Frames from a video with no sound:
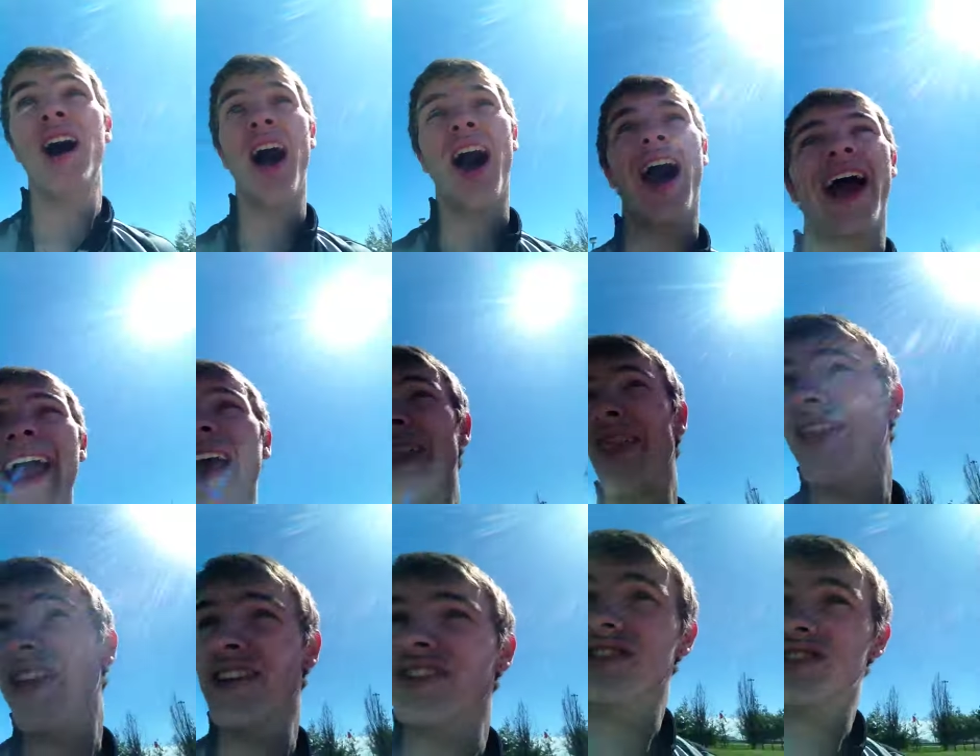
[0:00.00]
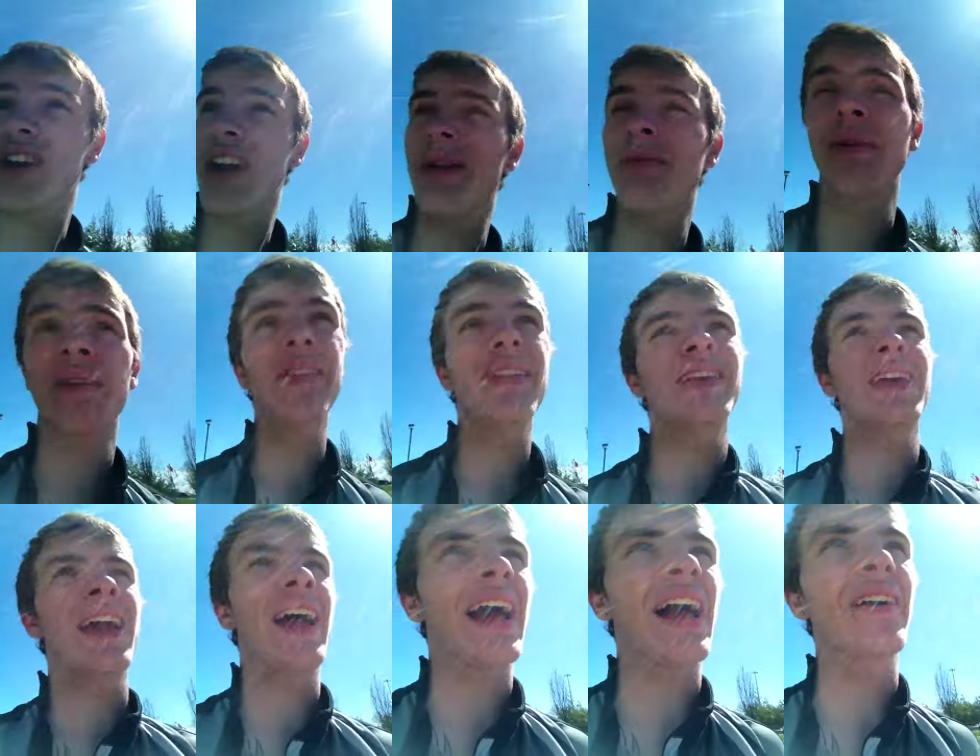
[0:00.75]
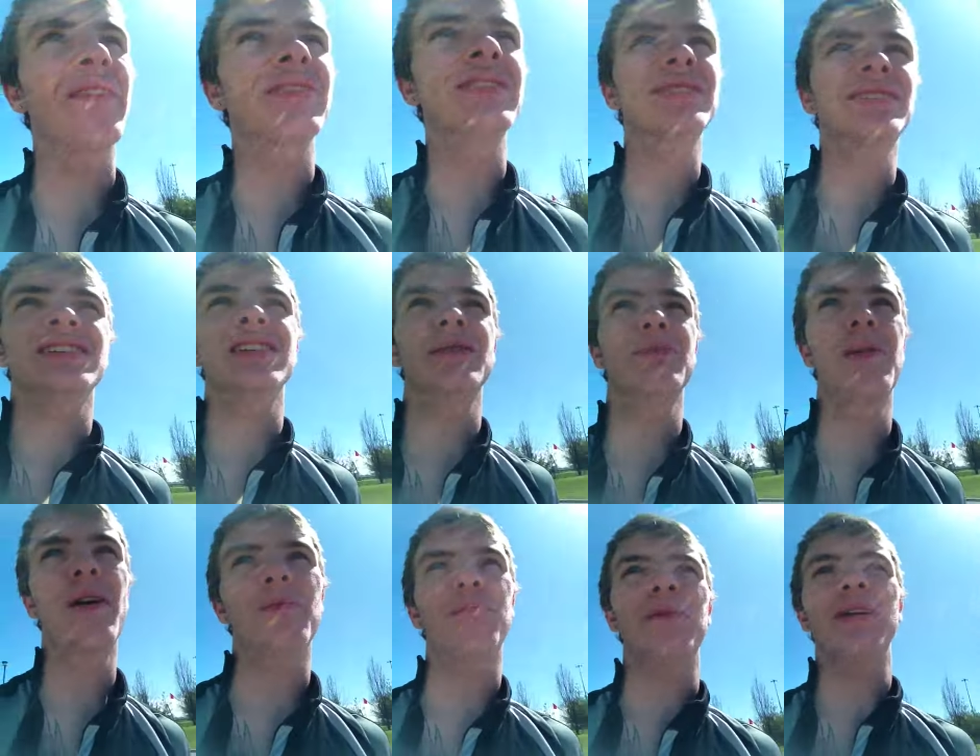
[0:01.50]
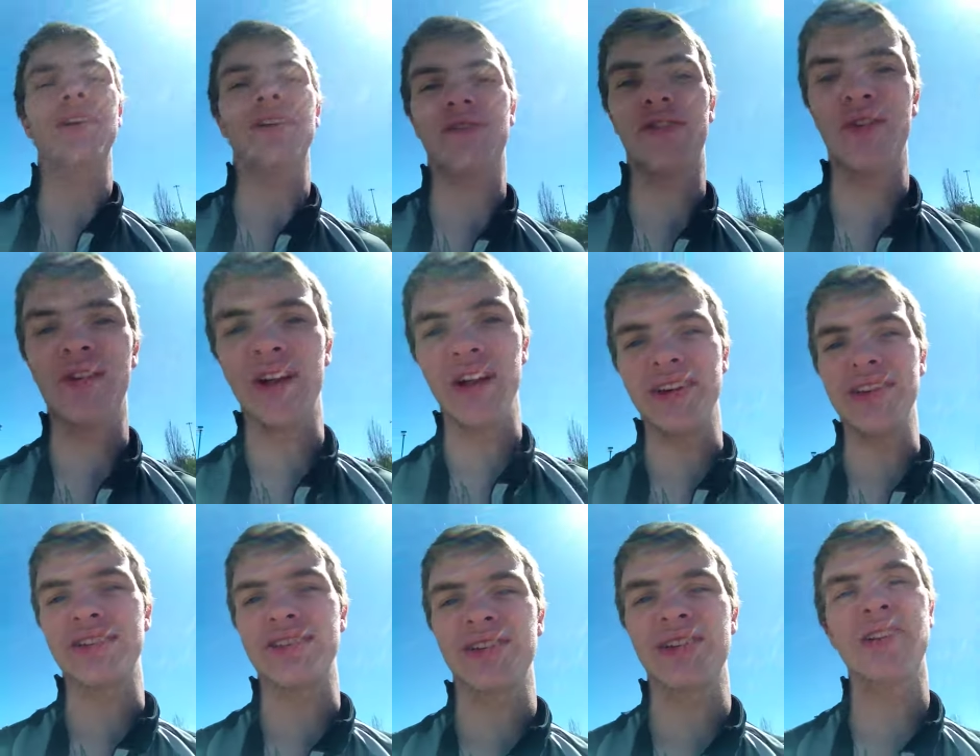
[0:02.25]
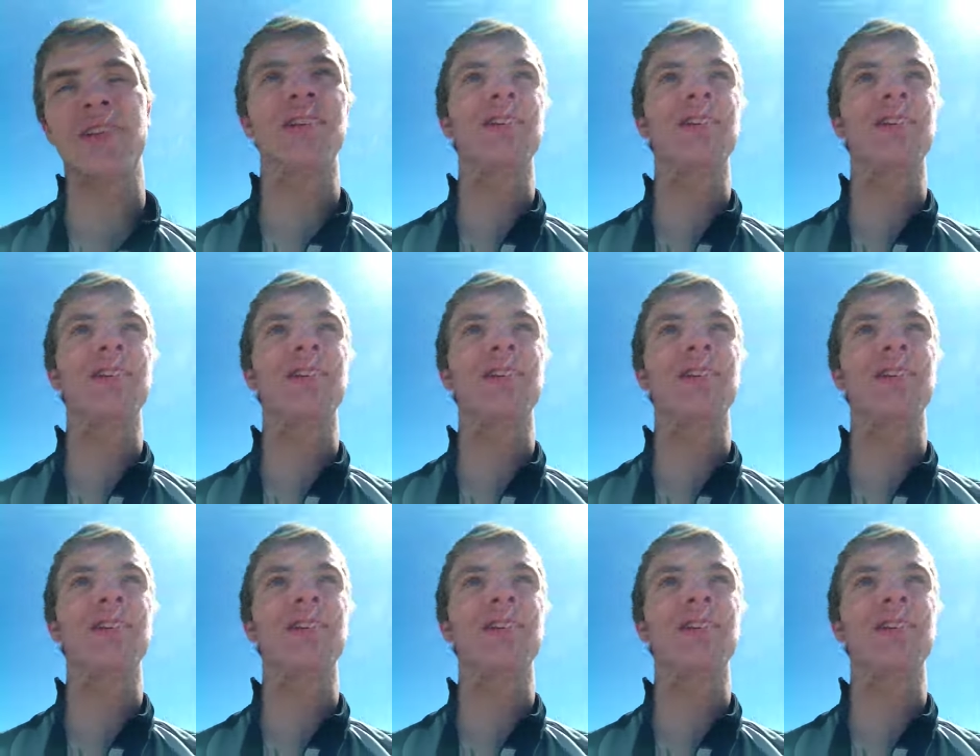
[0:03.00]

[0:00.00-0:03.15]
I legitimately haven't seen a puppy in a few days.